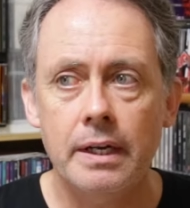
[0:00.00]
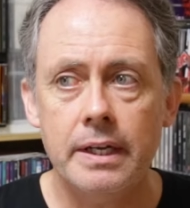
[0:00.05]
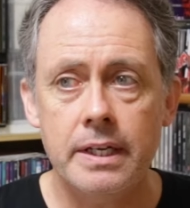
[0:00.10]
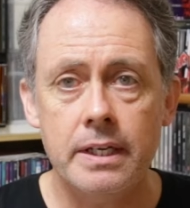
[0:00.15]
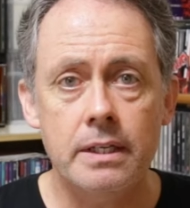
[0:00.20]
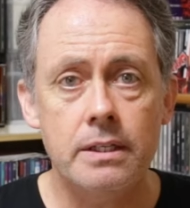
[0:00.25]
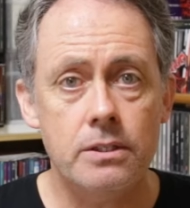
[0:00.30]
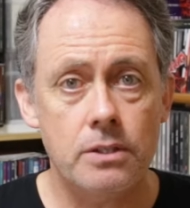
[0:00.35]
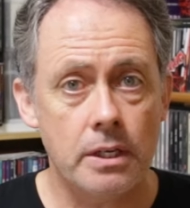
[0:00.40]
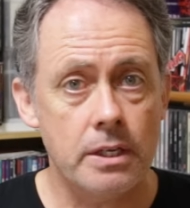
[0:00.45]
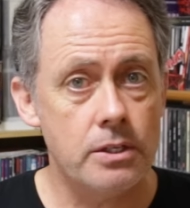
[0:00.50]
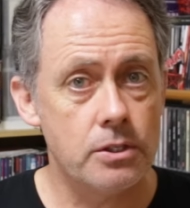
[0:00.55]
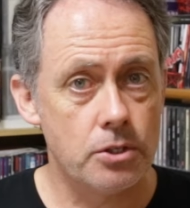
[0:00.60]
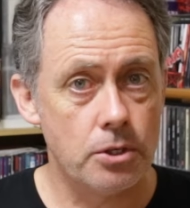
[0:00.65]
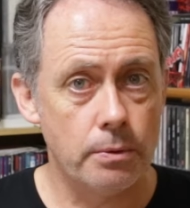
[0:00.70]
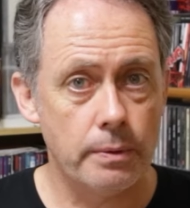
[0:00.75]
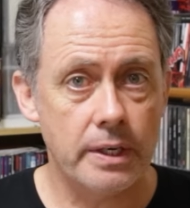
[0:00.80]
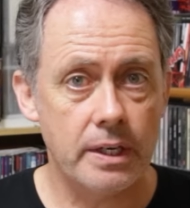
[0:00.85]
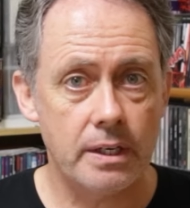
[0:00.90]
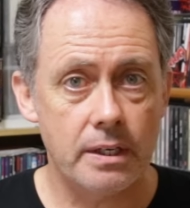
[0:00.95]
he's
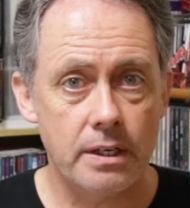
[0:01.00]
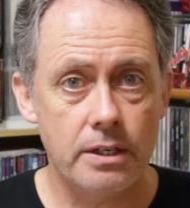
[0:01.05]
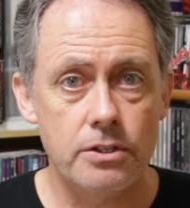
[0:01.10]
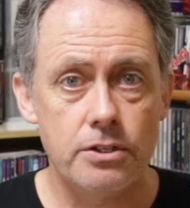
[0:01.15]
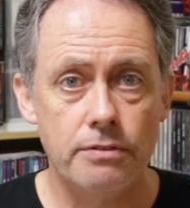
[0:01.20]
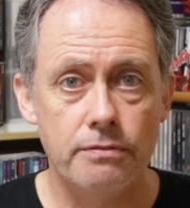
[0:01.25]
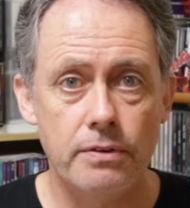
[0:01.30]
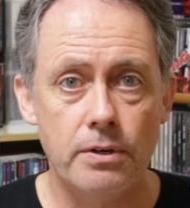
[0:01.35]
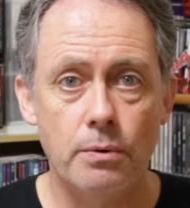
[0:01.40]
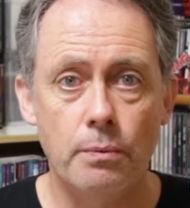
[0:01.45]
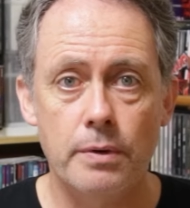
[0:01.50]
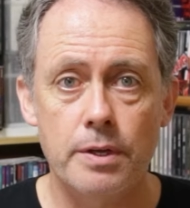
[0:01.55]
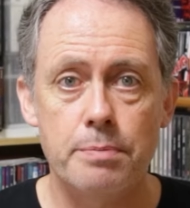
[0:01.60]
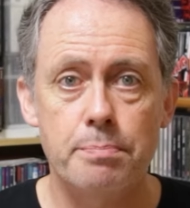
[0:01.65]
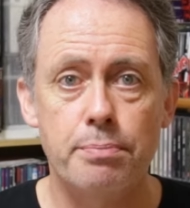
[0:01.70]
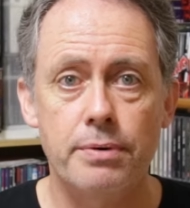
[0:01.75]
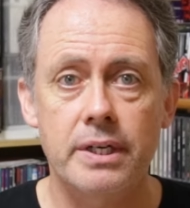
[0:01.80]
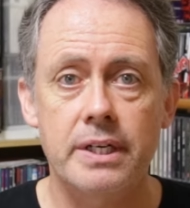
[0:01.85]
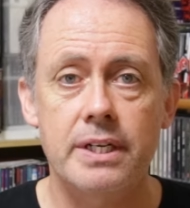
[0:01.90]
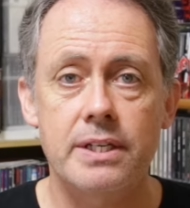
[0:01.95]
doing an interview
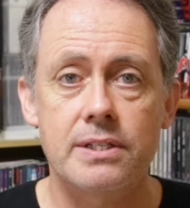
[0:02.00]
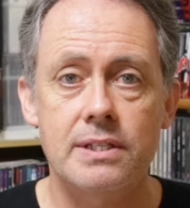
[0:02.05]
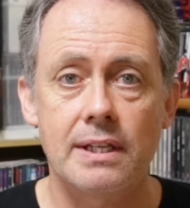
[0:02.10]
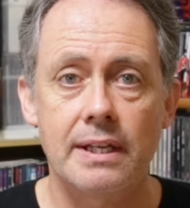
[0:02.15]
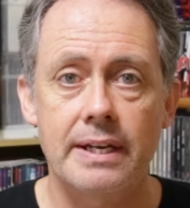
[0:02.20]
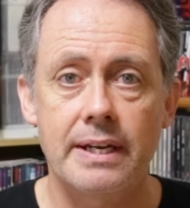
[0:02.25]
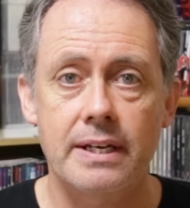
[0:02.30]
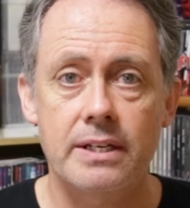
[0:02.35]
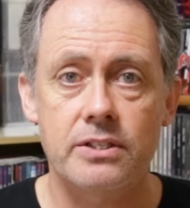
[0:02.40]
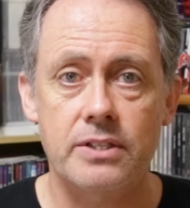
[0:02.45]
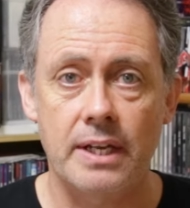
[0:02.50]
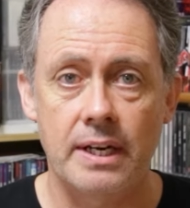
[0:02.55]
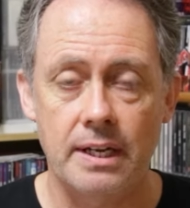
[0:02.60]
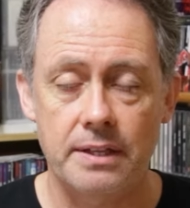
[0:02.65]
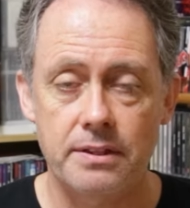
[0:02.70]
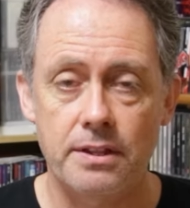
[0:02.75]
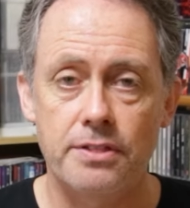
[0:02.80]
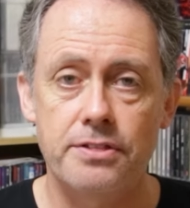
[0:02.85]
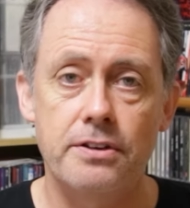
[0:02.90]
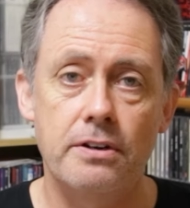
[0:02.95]
with Brittany Slays, and
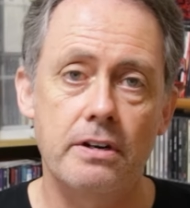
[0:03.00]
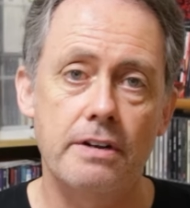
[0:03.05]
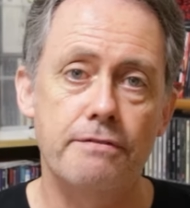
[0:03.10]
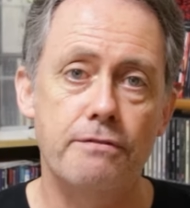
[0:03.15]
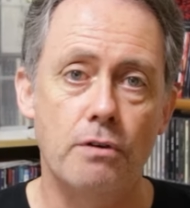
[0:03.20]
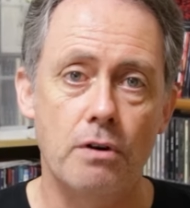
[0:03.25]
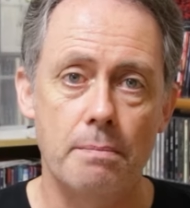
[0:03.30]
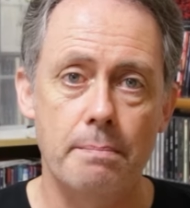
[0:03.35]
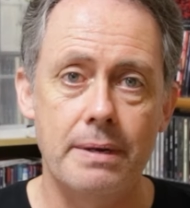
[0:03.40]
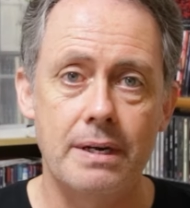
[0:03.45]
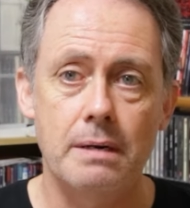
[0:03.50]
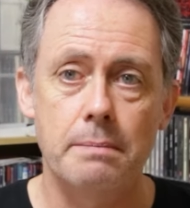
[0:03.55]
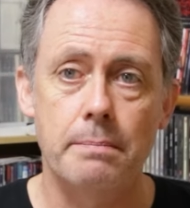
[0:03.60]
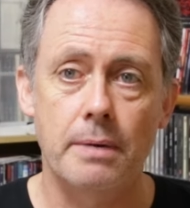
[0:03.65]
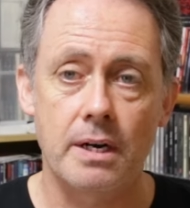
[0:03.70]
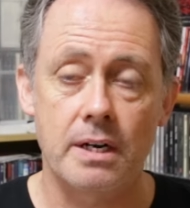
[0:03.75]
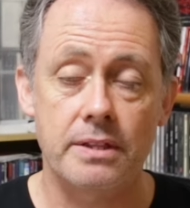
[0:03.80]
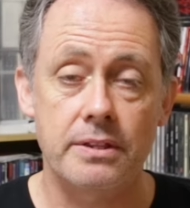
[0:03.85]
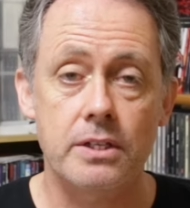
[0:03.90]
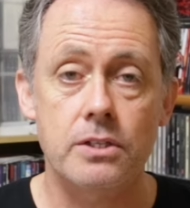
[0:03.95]
at the 34-minute
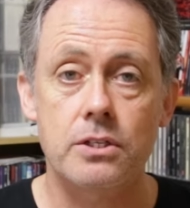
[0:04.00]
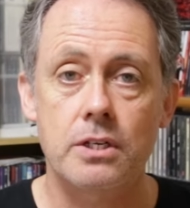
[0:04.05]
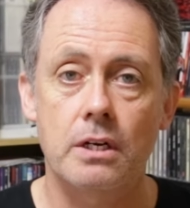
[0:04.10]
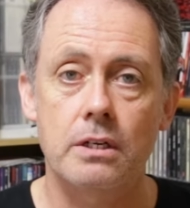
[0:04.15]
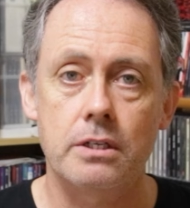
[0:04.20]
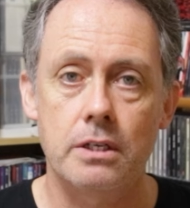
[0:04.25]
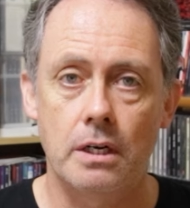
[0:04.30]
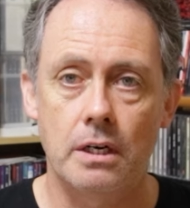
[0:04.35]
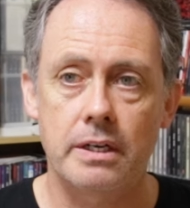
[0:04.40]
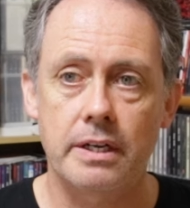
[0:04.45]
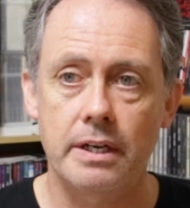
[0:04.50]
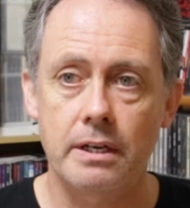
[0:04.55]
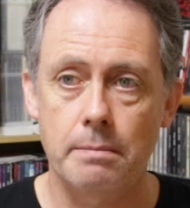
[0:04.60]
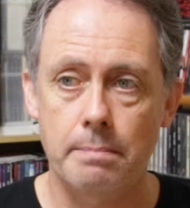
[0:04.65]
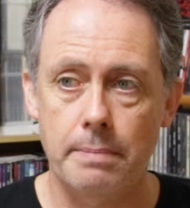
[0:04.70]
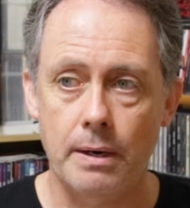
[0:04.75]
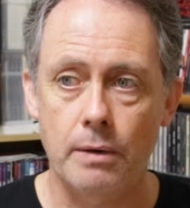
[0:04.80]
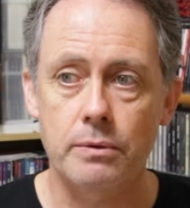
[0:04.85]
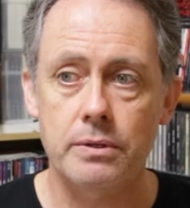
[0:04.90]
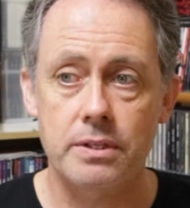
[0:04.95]
mark, they start talking
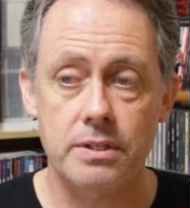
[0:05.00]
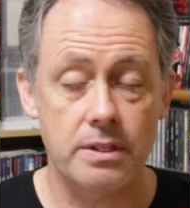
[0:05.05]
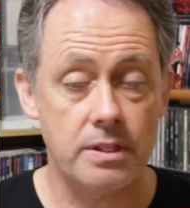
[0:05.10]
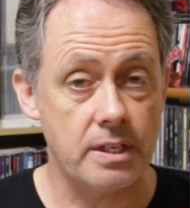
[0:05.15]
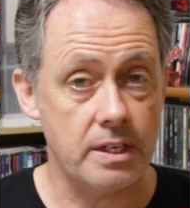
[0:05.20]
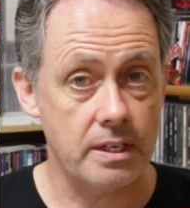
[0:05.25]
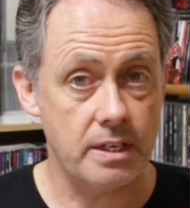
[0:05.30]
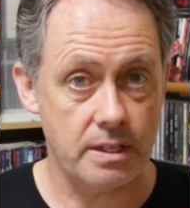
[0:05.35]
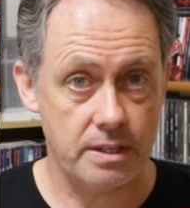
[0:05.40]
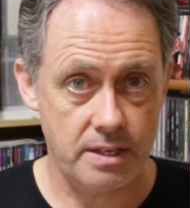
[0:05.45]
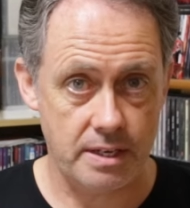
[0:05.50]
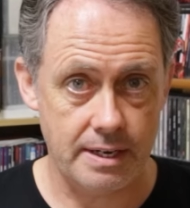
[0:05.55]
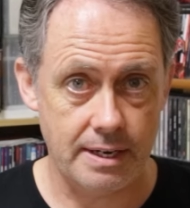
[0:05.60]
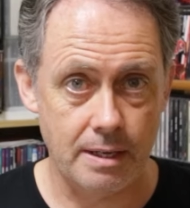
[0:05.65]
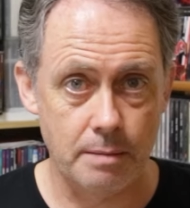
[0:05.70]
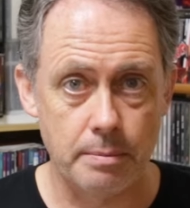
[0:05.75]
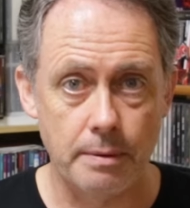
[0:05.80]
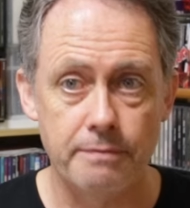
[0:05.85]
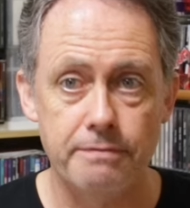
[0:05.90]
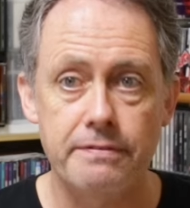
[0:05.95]
about the
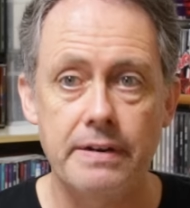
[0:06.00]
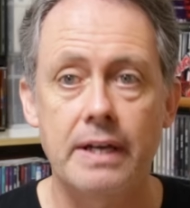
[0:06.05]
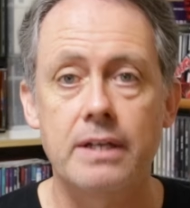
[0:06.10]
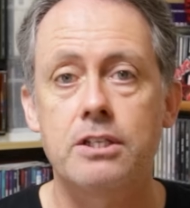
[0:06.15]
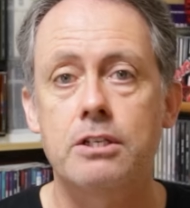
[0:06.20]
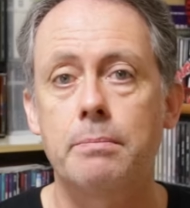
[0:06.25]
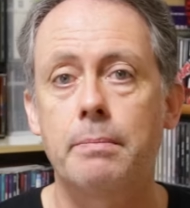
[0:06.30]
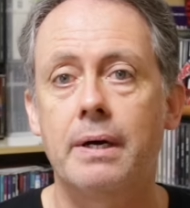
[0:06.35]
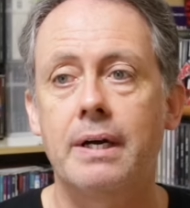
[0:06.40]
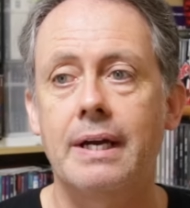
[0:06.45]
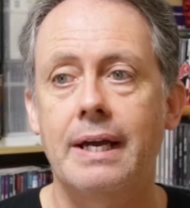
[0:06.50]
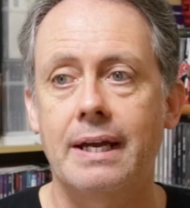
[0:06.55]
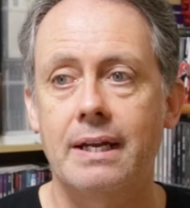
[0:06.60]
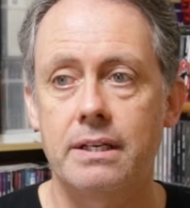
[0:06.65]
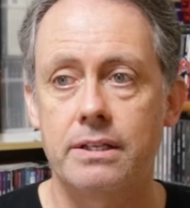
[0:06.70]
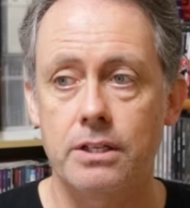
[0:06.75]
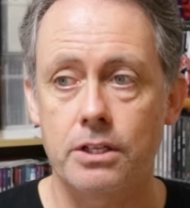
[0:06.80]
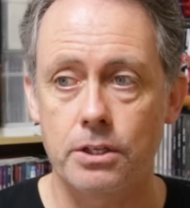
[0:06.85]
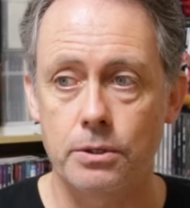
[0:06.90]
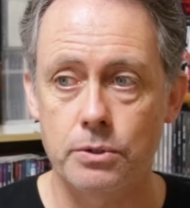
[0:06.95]
album Phantoma
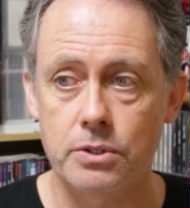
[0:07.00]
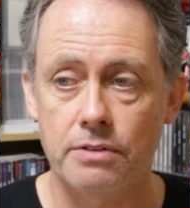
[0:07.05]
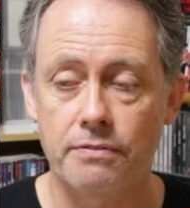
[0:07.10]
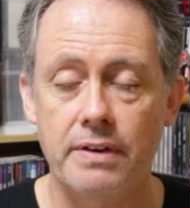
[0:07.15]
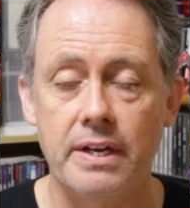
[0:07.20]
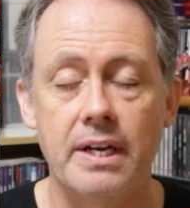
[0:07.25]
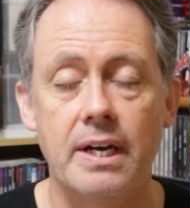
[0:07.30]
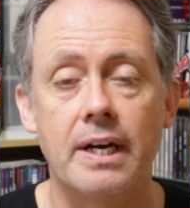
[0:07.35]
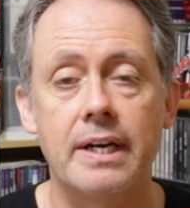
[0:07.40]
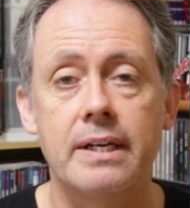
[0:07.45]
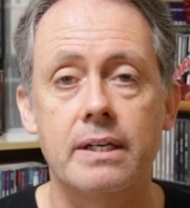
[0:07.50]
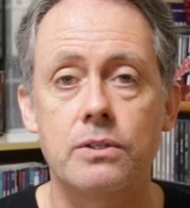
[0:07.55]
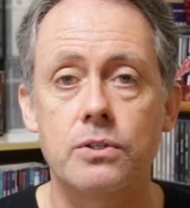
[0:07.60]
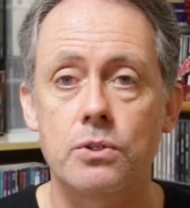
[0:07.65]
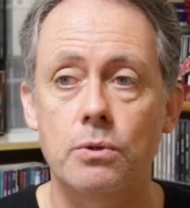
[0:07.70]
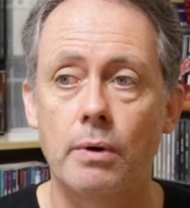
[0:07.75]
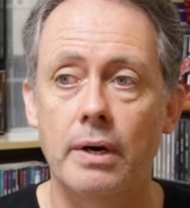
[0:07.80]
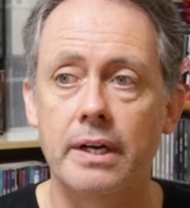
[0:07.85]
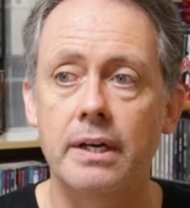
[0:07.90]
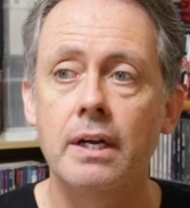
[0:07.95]
and the use of AI and
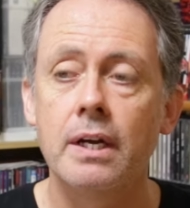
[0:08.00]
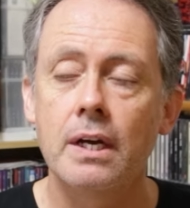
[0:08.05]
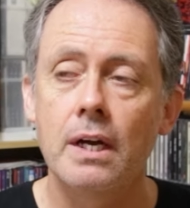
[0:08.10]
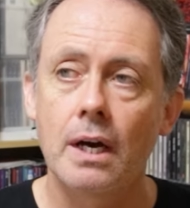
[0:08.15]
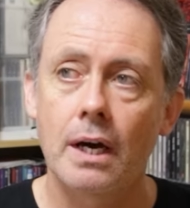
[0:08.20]
so on.